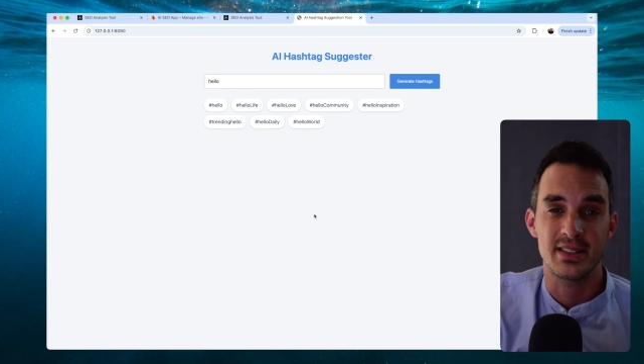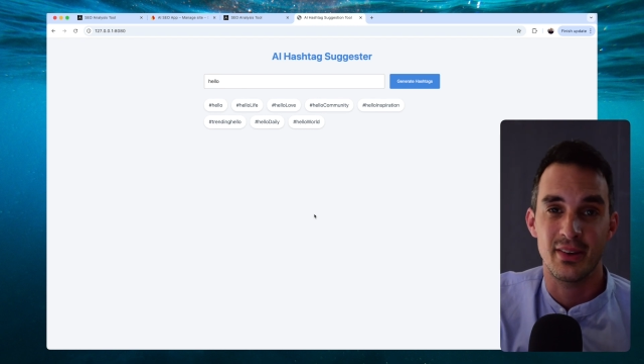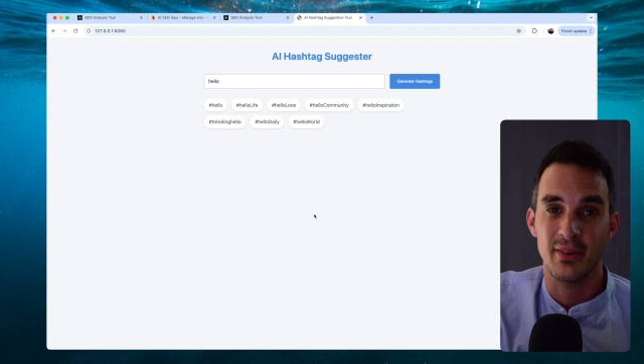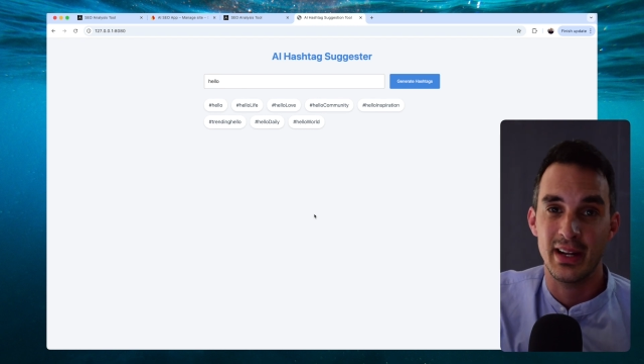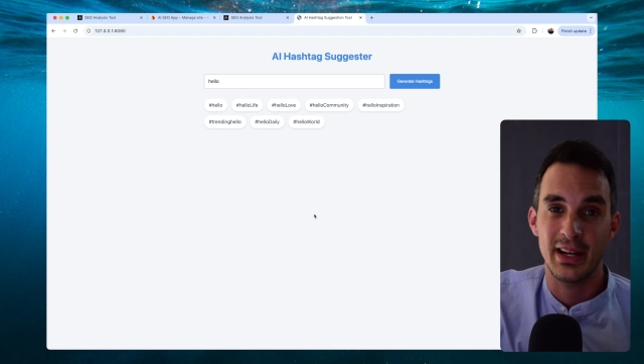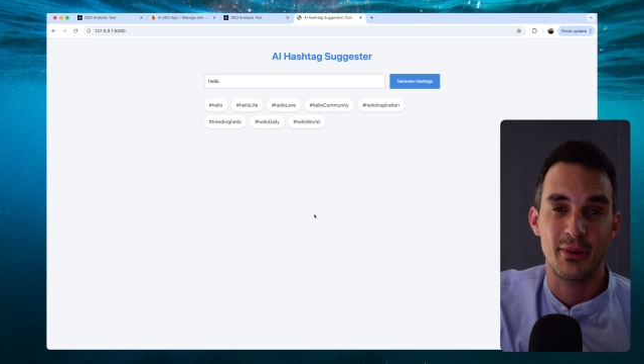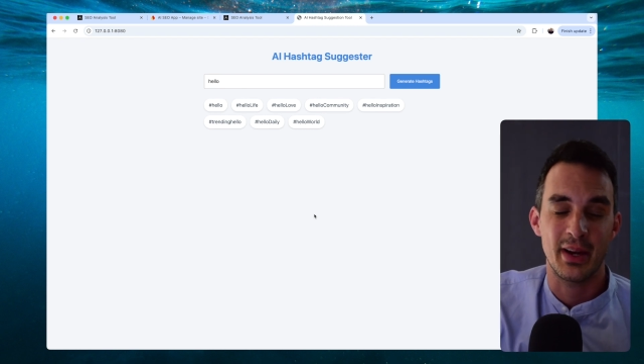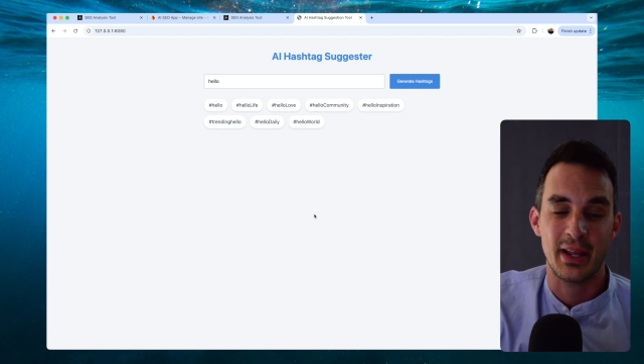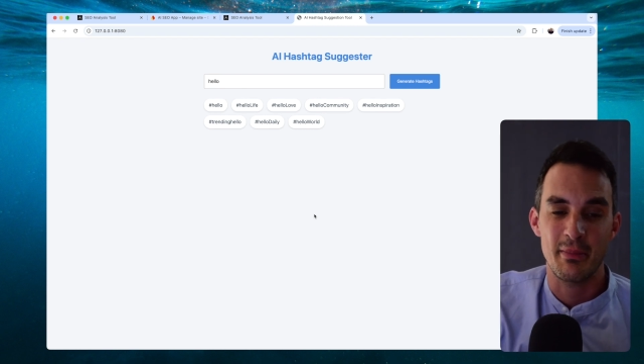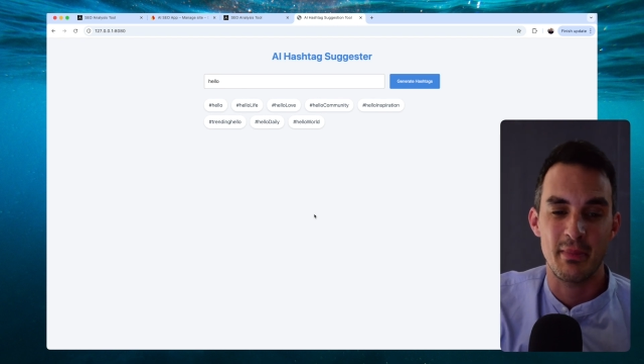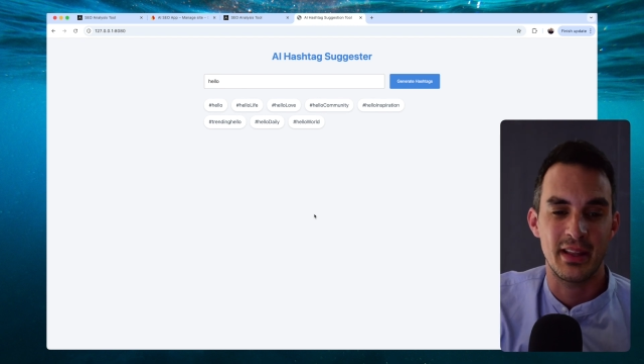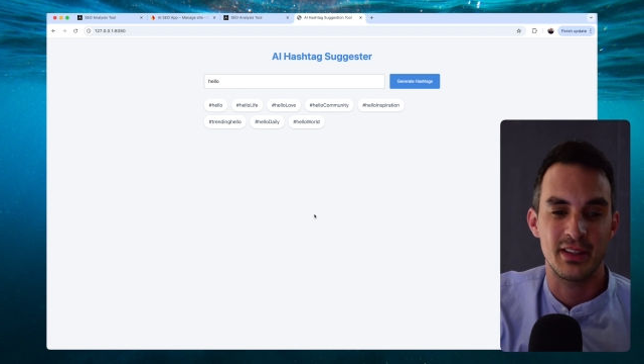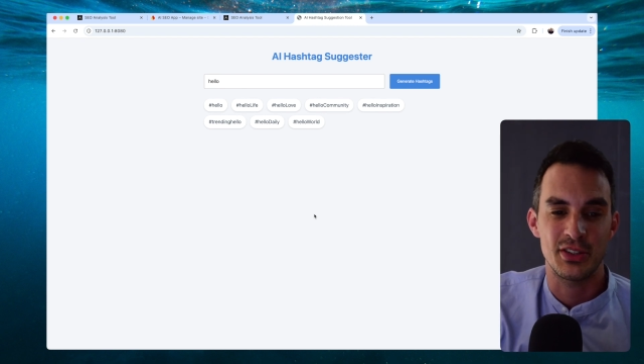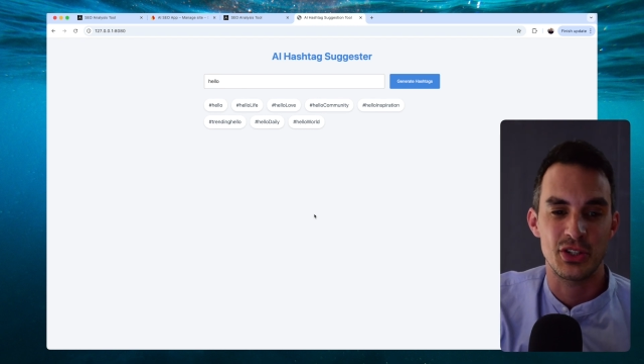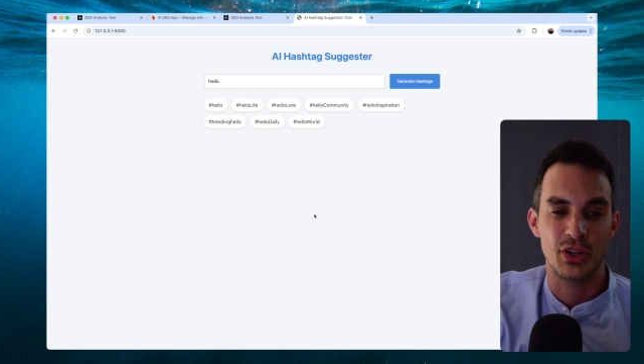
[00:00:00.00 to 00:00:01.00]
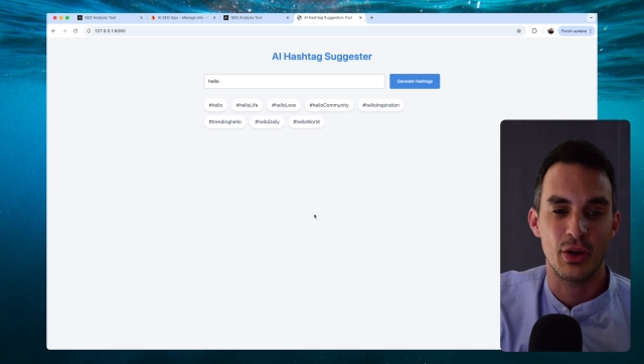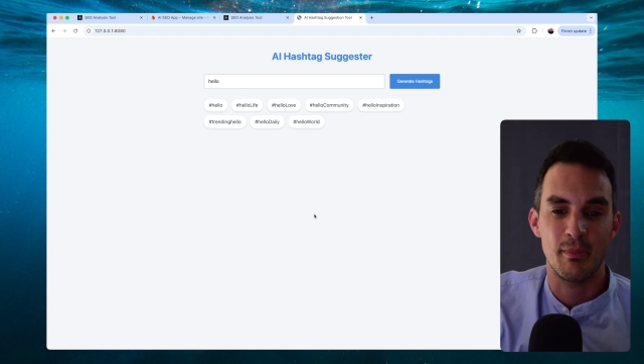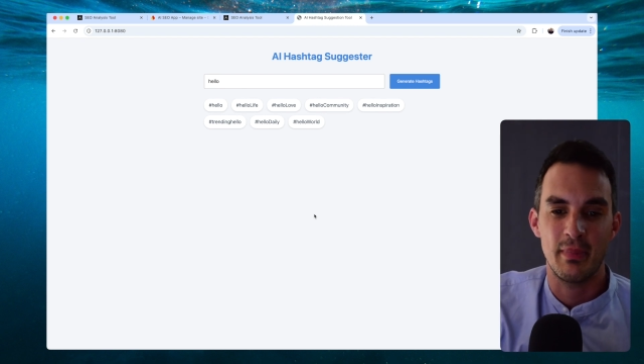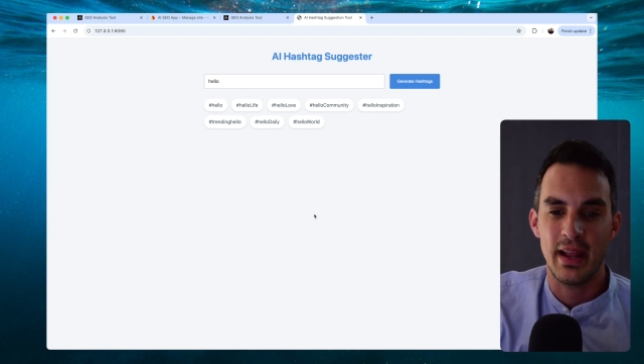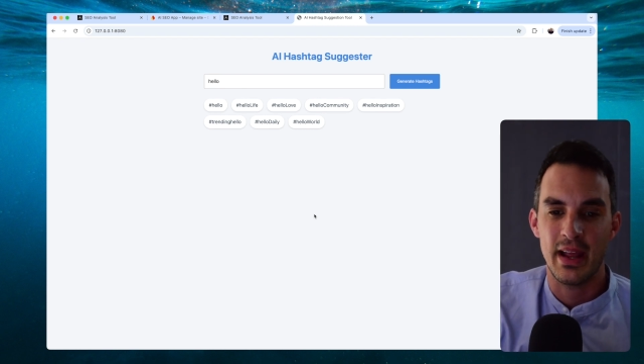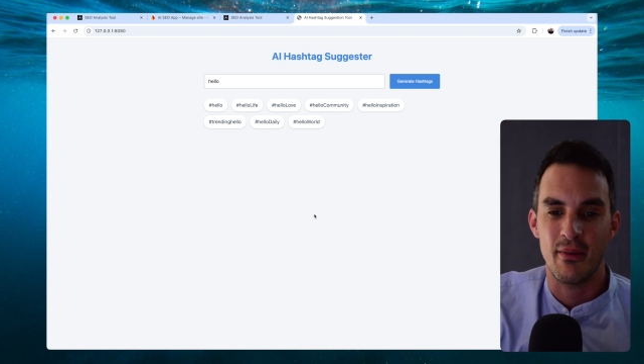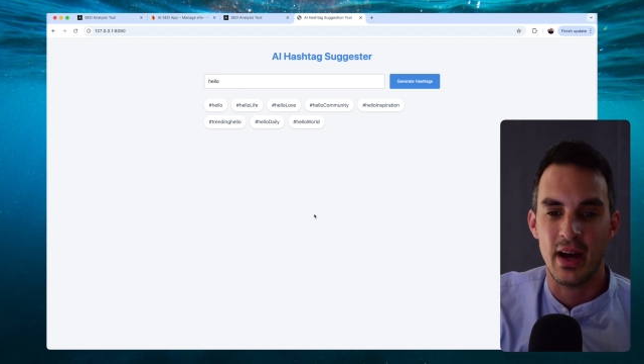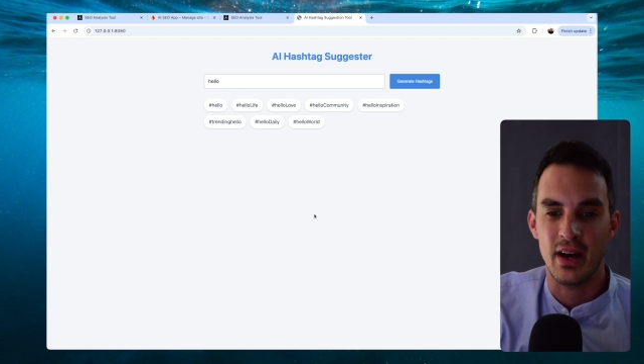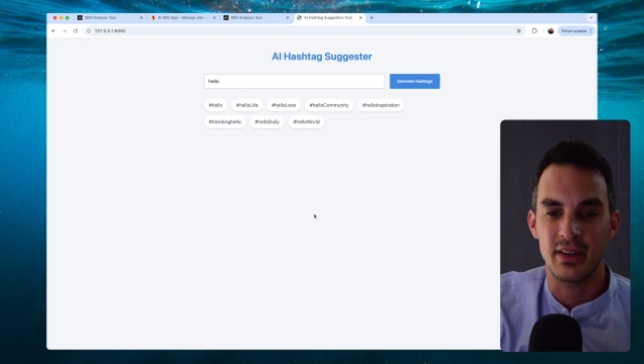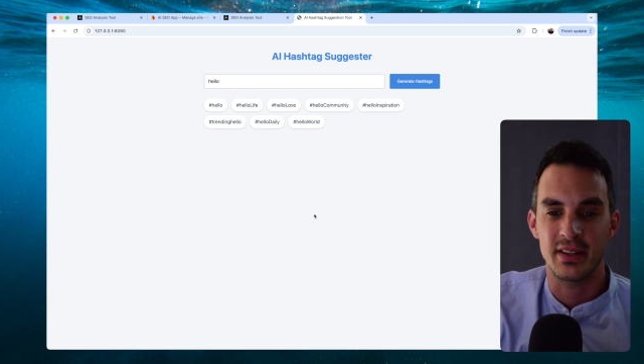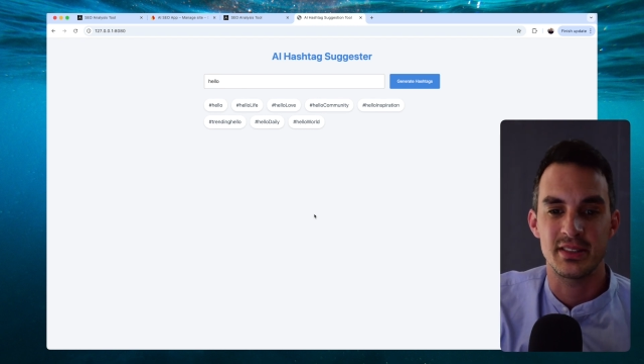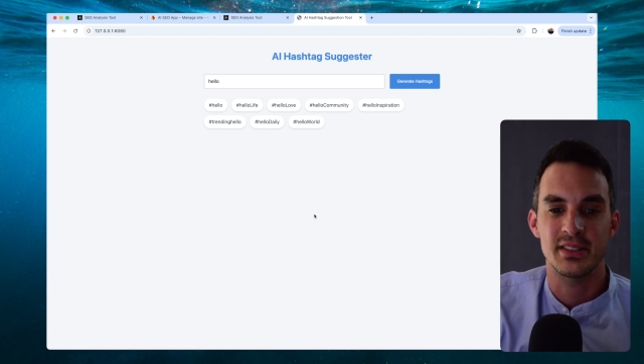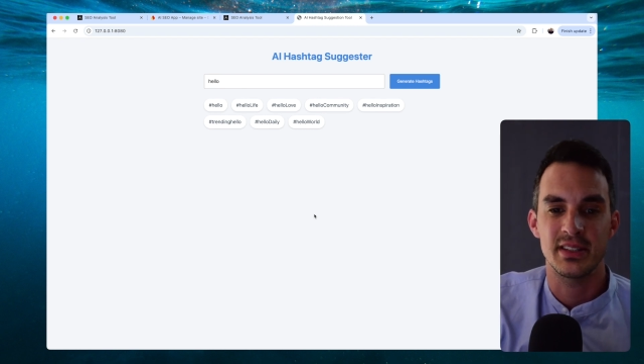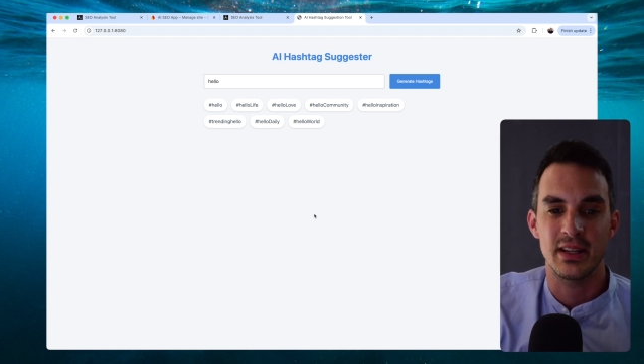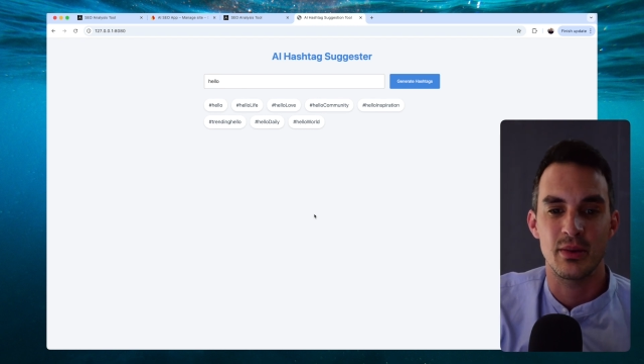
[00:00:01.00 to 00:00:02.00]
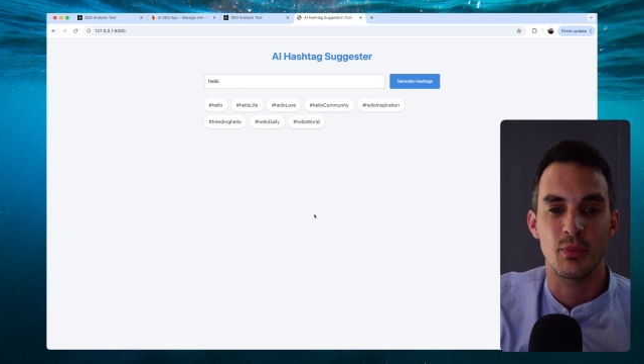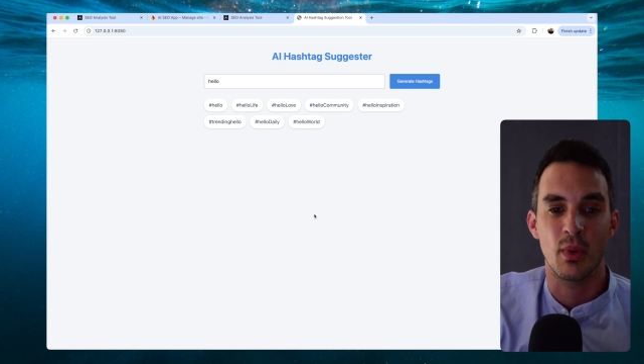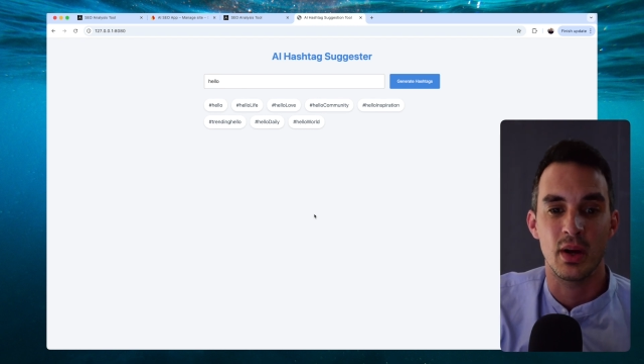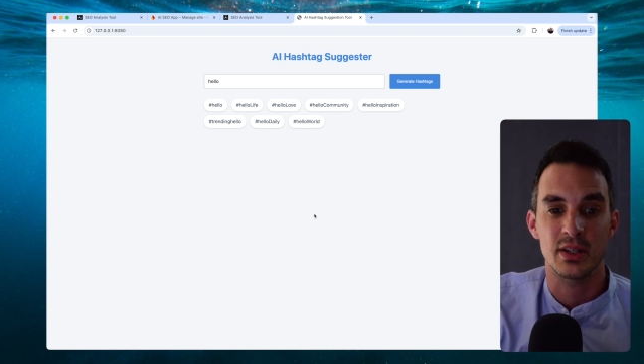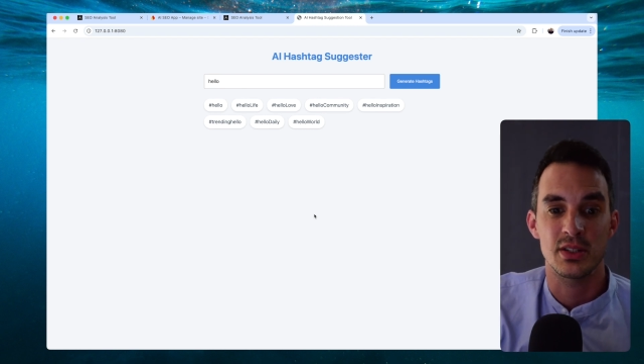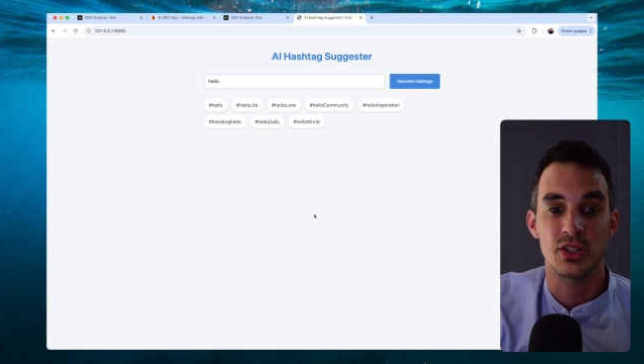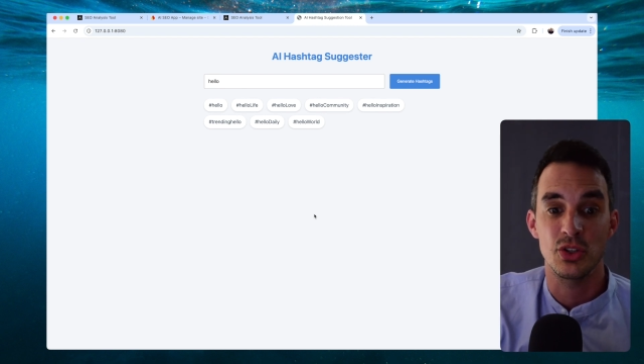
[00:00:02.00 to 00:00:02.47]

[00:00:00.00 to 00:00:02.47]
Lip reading: I really recommend that you go and play around and see what